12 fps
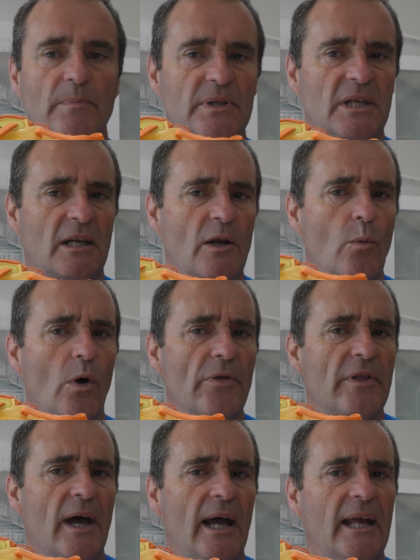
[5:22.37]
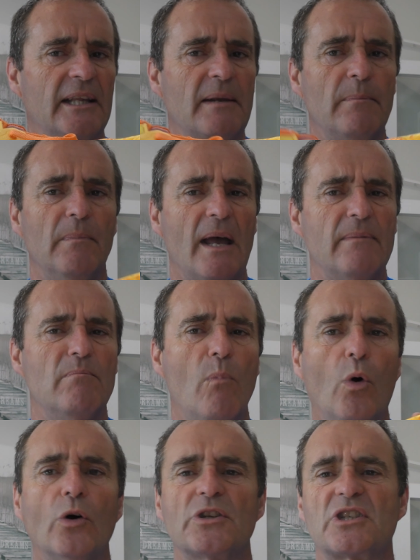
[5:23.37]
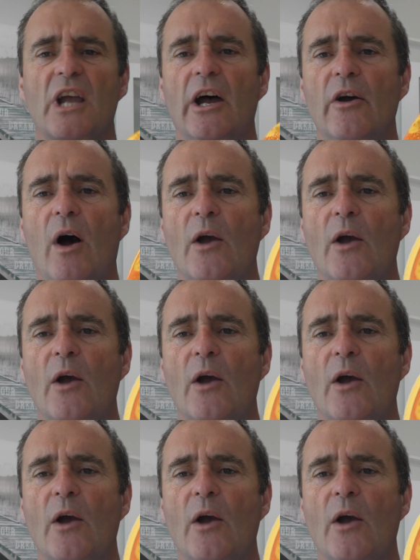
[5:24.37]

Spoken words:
particularly want that, and more so,